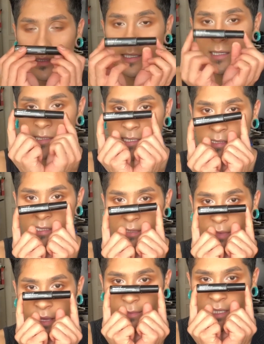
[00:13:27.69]
This is the
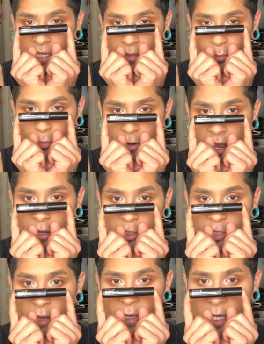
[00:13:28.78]
Maybelline Brow
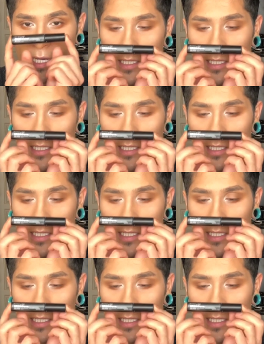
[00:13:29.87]
Drama